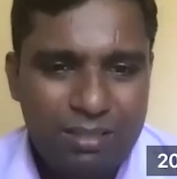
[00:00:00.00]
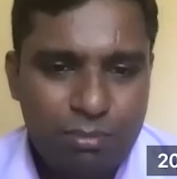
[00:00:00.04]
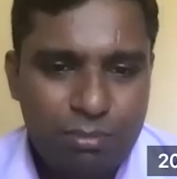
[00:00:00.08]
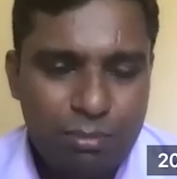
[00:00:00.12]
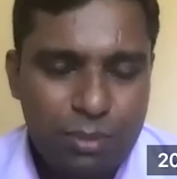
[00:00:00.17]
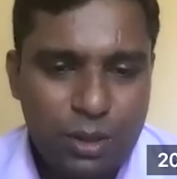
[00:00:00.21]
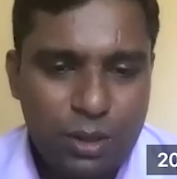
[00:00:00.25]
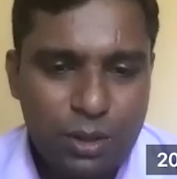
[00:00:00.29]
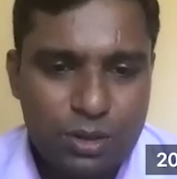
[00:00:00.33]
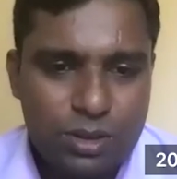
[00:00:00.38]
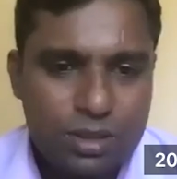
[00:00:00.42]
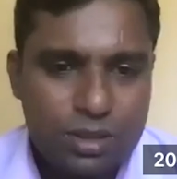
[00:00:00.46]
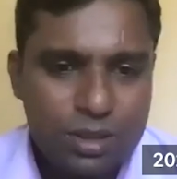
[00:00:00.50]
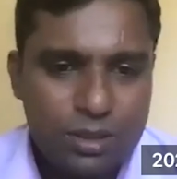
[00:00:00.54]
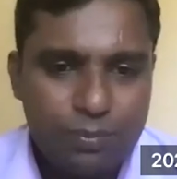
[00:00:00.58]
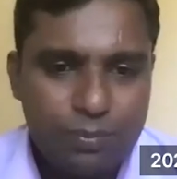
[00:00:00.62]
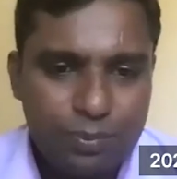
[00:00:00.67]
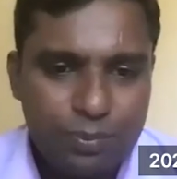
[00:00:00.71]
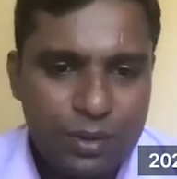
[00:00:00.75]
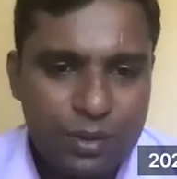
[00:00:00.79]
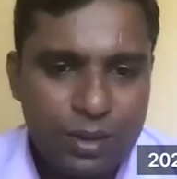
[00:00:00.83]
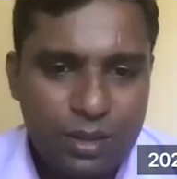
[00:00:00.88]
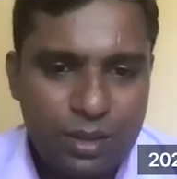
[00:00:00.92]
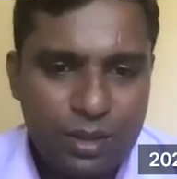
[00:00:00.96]
because
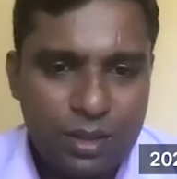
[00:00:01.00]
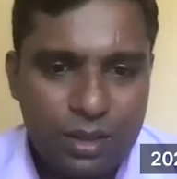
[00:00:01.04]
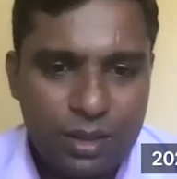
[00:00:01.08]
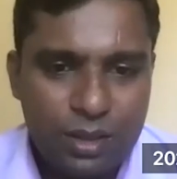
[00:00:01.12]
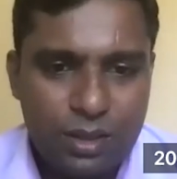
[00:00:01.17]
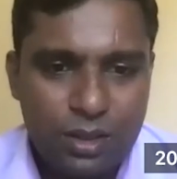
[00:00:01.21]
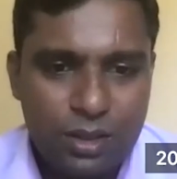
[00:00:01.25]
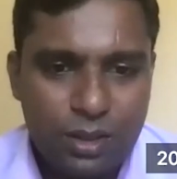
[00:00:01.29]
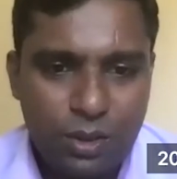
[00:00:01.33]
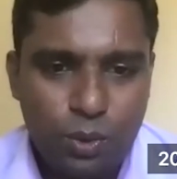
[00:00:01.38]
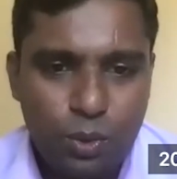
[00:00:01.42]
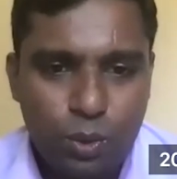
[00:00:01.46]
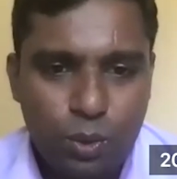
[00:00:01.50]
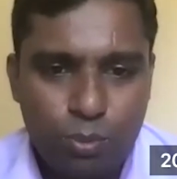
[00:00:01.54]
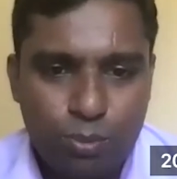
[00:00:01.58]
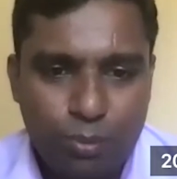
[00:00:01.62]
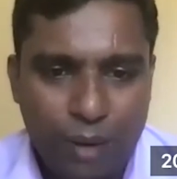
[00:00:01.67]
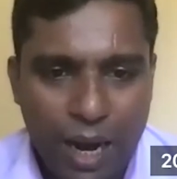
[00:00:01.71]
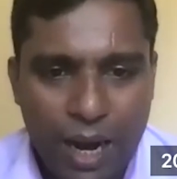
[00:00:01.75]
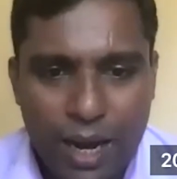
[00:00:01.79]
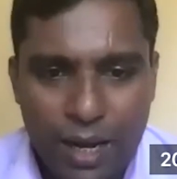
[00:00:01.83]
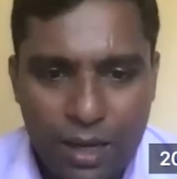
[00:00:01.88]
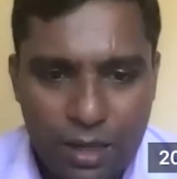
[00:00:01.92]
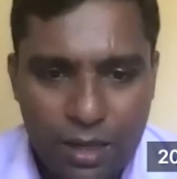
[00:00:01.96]
you
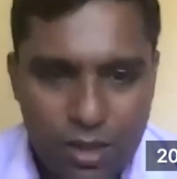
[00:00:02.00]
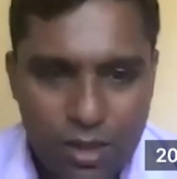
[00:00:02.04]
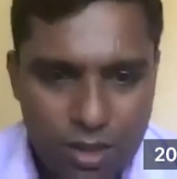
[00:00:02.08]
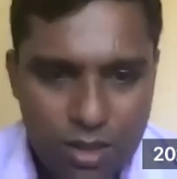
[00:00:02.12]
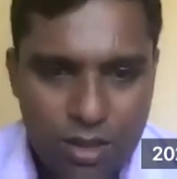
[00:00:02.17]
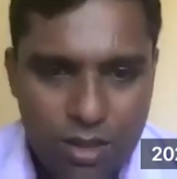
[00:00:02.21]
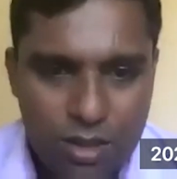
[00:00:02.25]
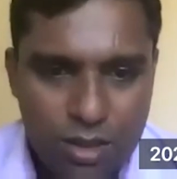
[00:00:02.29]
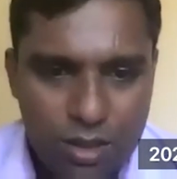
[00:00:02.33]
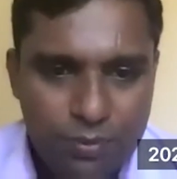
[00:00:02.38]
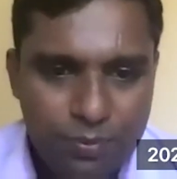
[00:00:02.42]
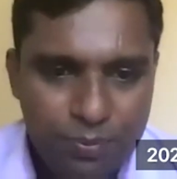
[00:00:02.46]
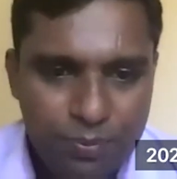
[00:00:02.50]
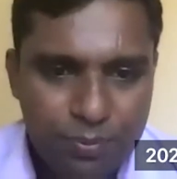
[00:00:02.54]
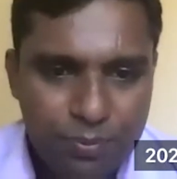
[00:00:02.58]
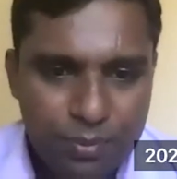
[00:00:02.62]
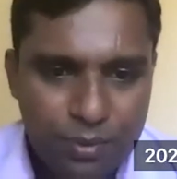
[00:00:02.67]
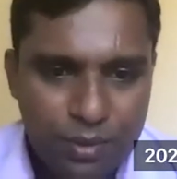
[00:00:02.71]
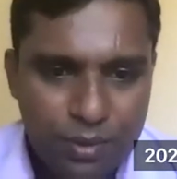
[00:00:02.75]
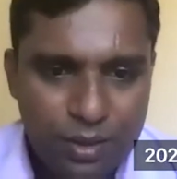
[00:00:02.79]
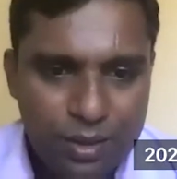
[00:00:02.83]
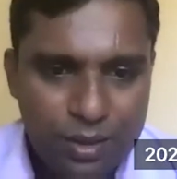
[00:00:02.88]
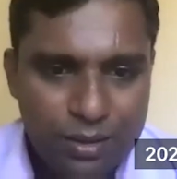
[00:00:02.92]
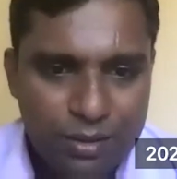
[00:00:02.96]
might
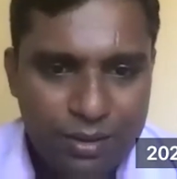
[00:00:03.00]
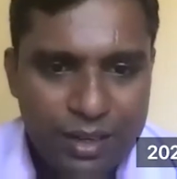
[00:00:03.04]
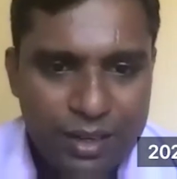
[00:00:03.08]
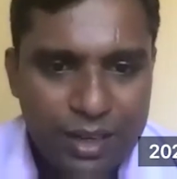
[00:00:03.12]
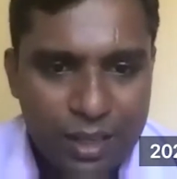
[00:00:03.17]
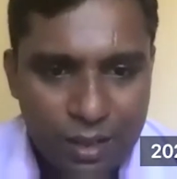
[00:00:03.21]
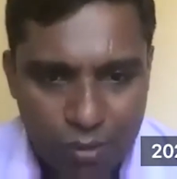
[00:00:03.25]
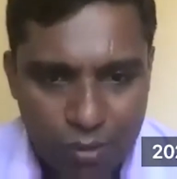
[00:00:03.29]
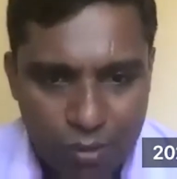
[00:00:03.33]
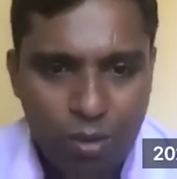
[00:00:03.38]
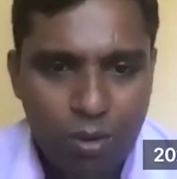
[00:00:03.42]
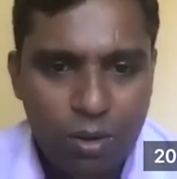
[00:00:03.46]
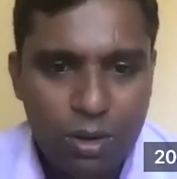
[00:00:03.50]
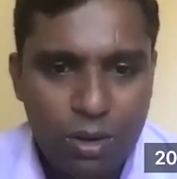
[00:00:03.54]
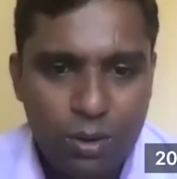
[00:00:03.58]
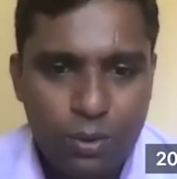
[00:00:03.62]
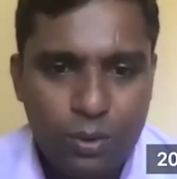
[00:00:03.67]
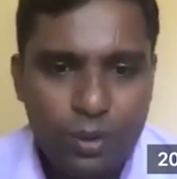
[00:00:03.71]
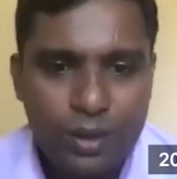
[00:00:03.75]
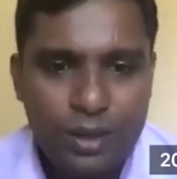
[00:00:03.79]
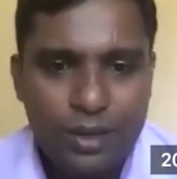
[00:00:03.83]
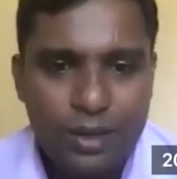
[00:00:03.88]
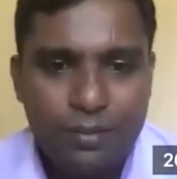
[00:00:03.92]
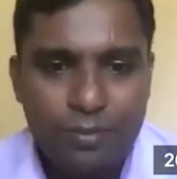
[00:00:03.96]
recall
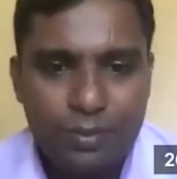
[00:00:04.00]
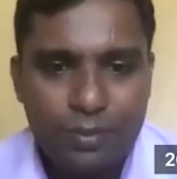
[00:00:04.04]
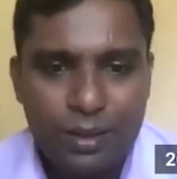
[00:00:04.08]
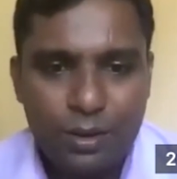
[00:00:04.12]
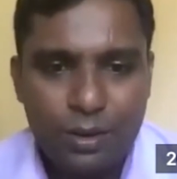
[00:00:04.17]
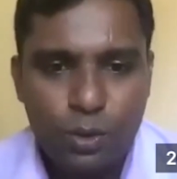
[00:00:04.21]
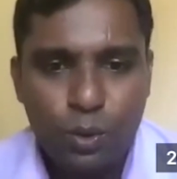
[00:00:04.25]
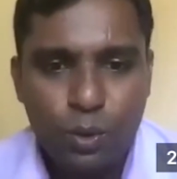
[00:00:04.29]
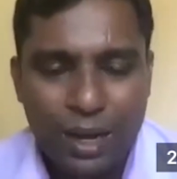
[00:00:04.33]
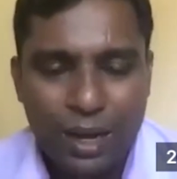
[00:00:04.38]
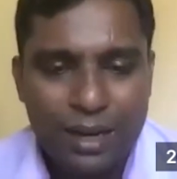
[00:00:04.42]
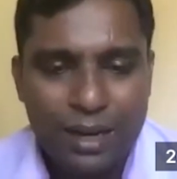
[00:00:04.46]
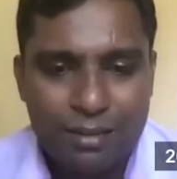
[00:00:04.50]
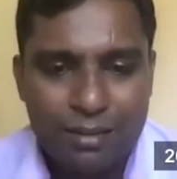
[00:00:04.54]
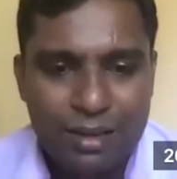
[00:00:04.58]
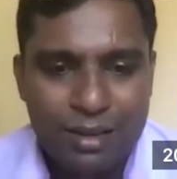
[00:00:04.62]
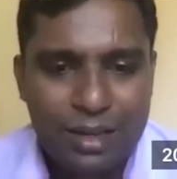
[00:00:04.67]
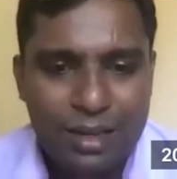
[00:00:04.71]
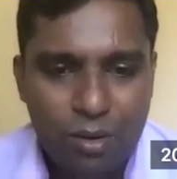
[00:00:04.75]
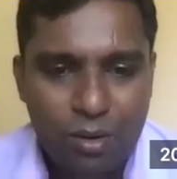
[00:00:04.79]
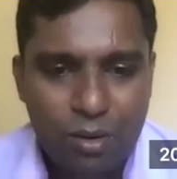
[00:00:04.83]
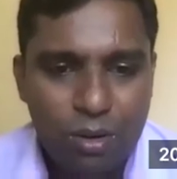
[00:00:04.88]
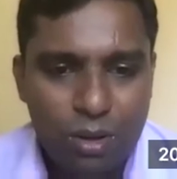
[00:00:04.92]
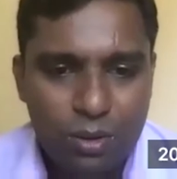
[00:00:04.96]
your you can
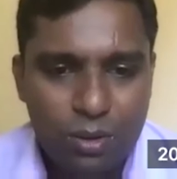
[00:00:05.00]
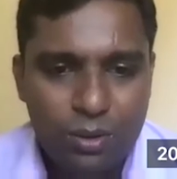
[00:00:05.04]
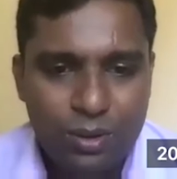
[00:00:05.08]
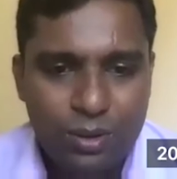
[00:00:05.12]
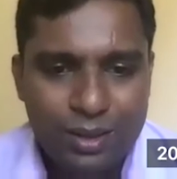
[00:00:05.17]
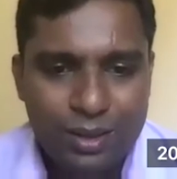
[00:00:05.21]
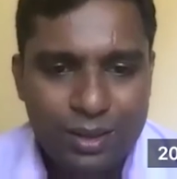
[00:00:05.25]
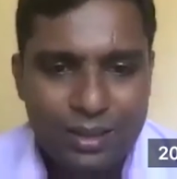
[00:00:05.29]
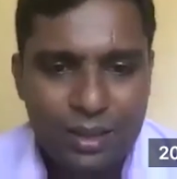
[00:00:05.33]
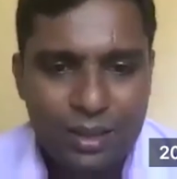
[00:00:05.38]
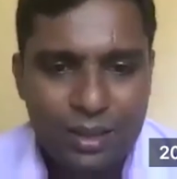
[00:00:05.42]
recall your